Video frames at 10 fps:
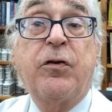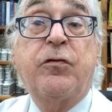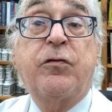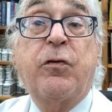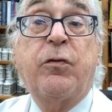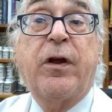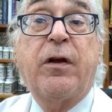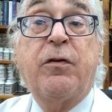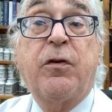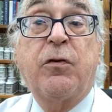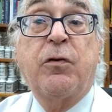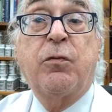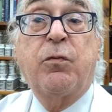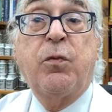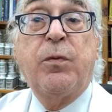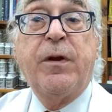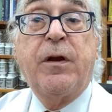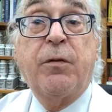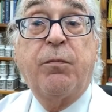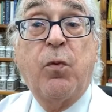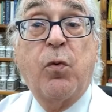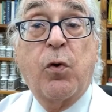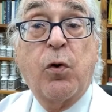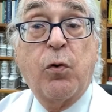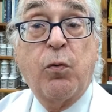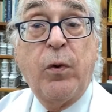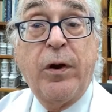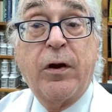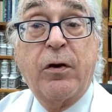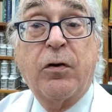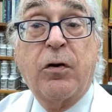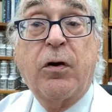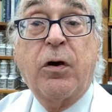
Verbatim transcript: so that we become more aware